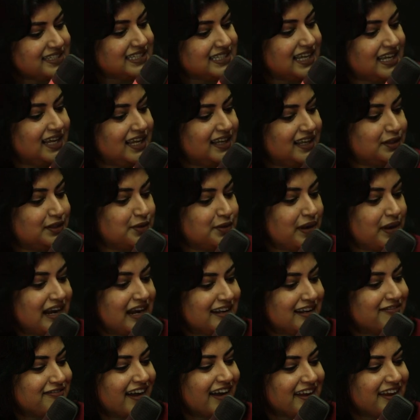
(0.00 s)
say
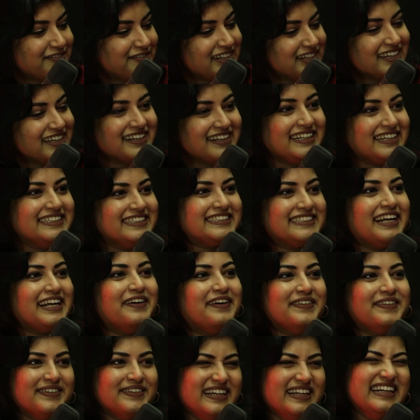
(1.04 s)
25 degrees now
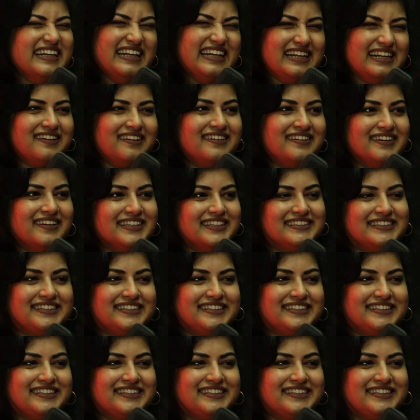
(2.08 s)
it hurts